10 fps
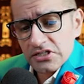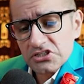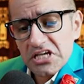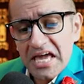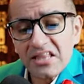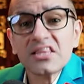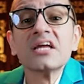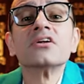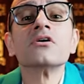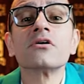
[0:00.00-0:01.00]
saying
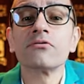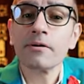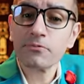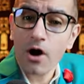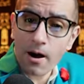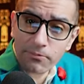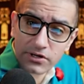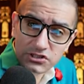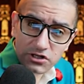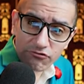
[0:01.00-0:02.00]
the decrypt
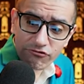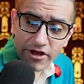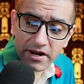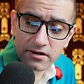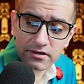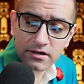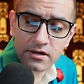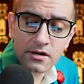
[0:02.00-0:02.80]
operation failed